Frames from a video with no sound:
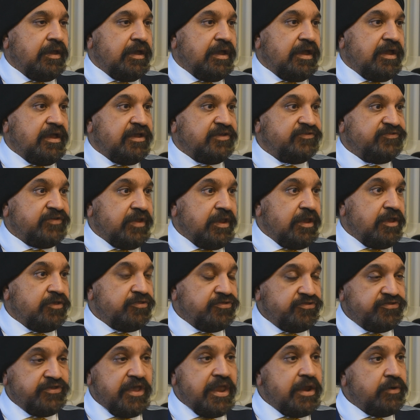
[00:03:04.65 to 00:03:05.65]
as
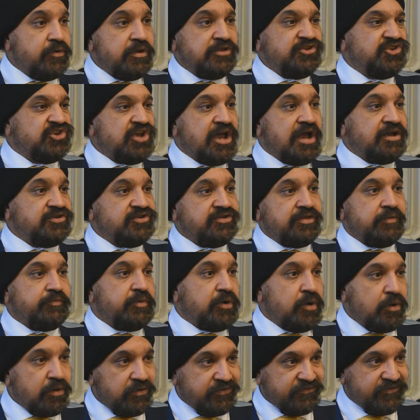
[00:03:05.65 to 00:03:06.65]
they're in charge of the
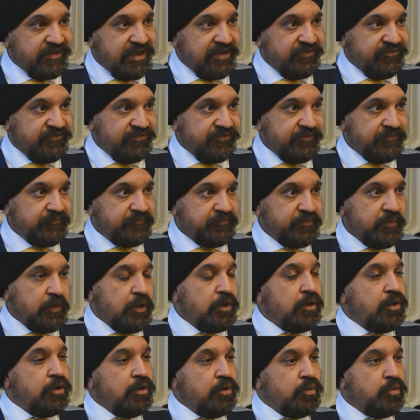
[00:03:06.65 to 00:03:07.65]
process,
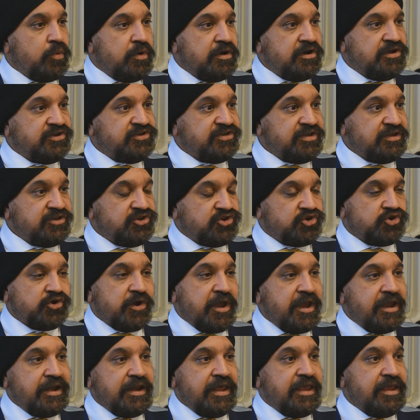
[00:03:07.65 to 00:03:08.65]
whereas
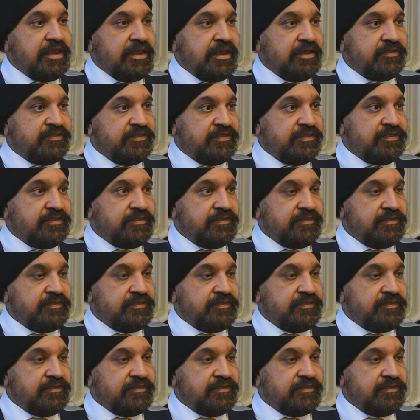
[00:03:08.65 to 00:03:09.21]
training,